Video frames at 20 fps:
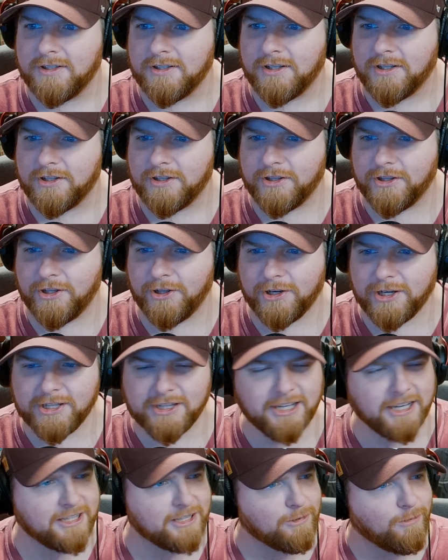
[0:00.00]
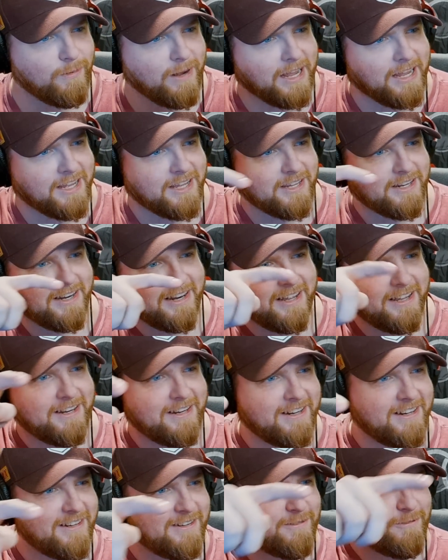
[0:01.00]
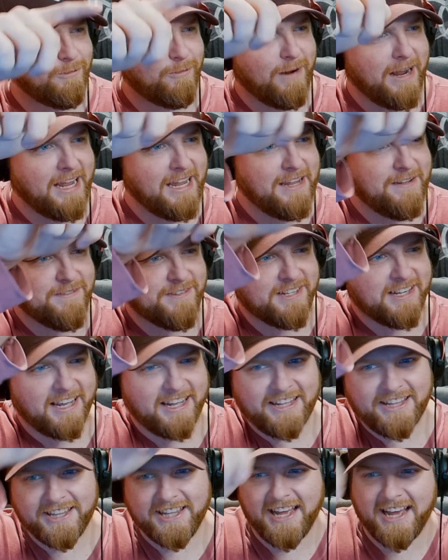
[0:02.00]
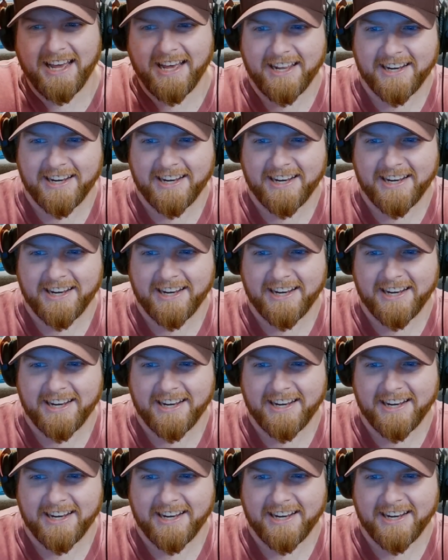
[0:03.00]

Look at the way it waves like that.